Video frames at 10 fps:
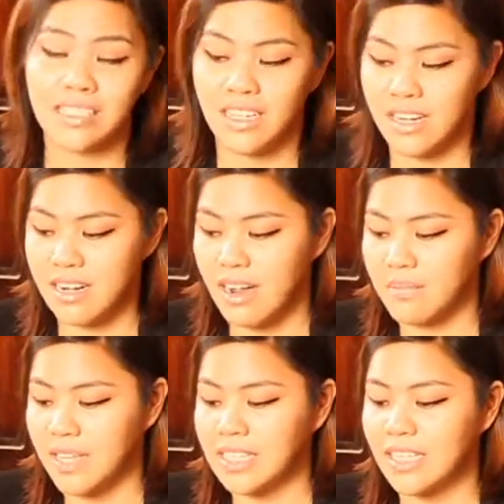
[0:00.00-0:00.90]

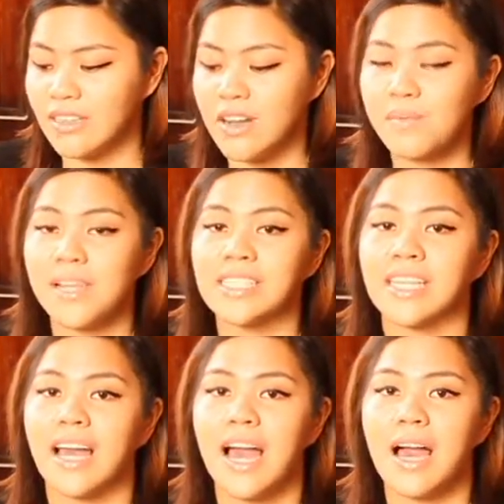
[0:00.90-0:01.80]
economics, and complex
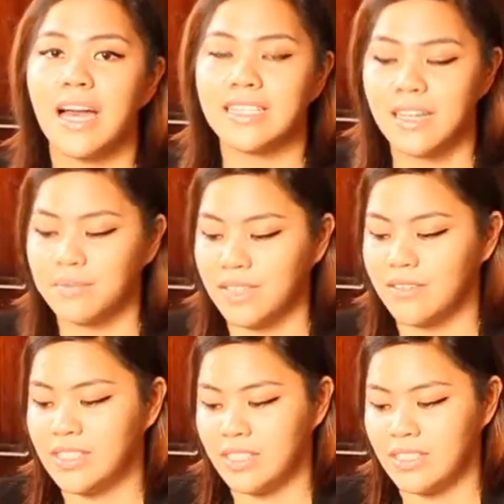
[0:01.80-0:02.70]

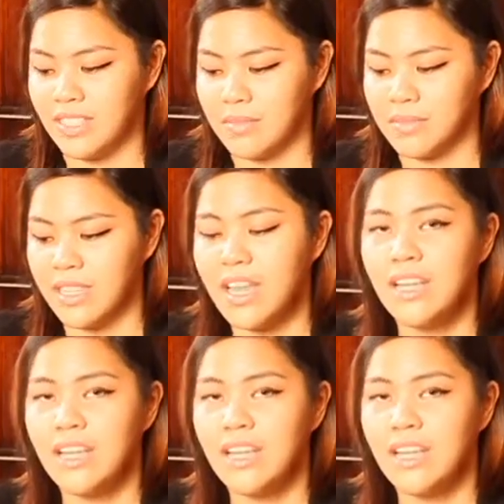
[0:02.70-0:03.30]
adaptive systems.